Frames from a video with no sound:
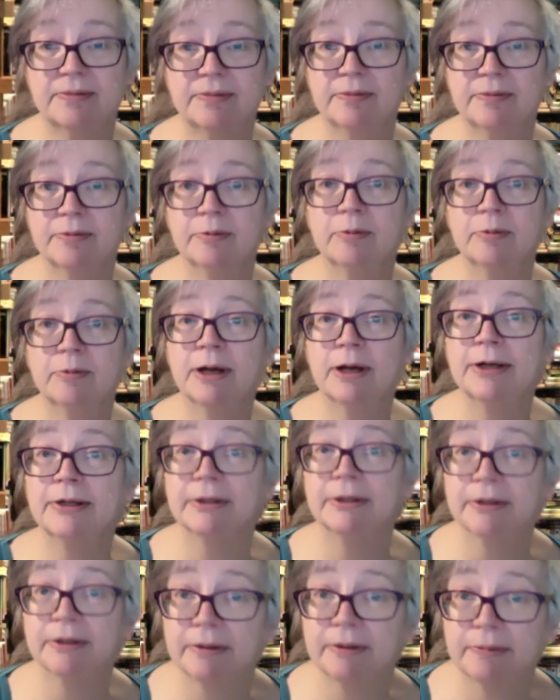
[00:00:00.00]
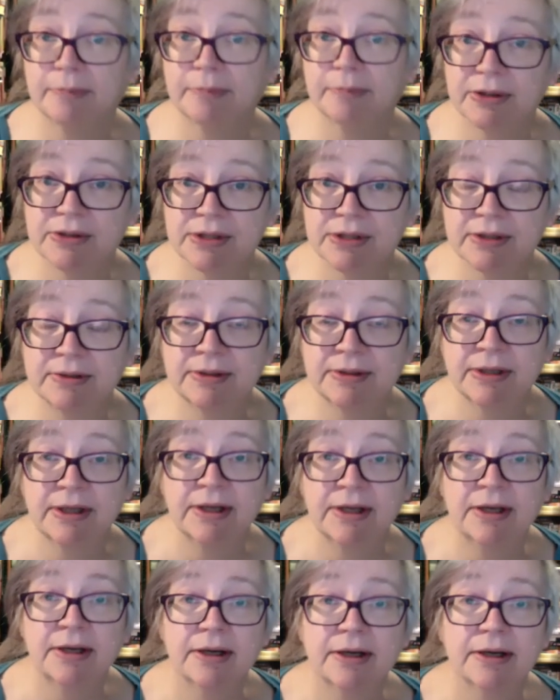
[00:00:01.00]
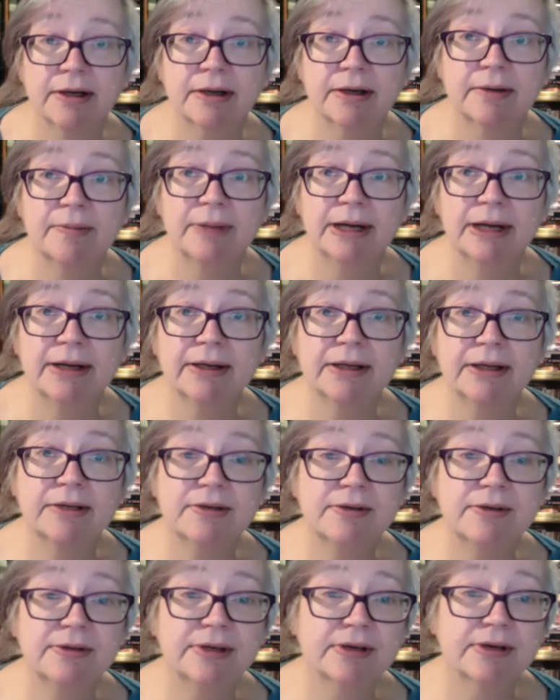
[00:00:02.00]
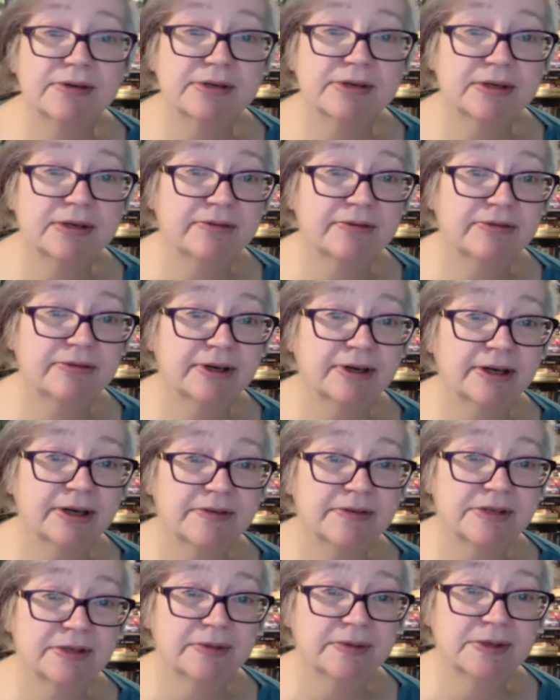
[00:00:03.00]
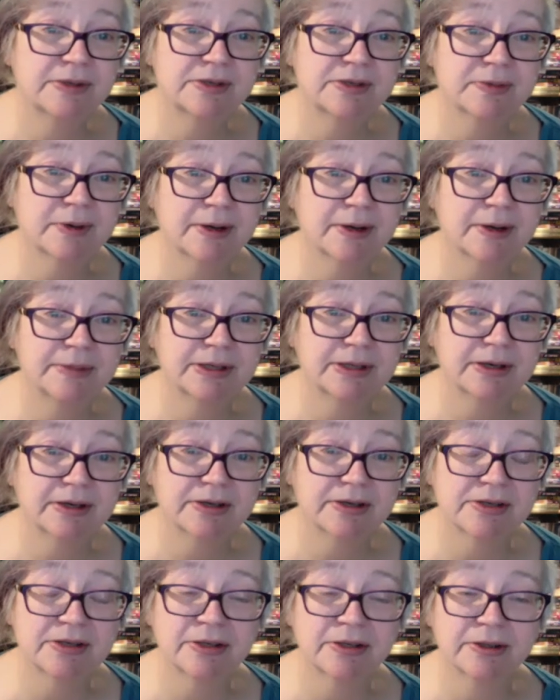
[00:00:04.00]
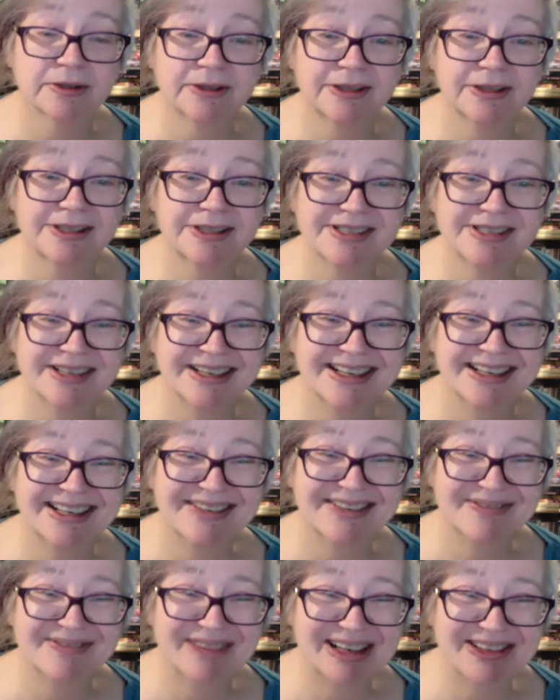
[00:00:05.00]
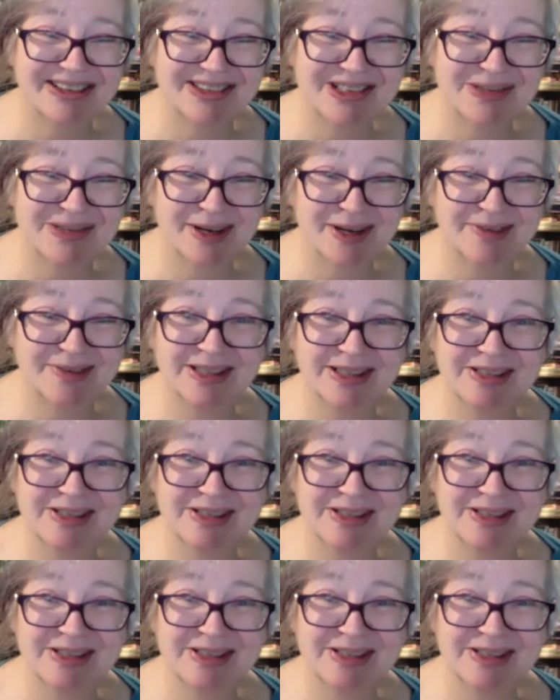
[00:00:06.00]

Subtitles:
runner person back in 2005. So we swapped scurrilous Michael Swanwick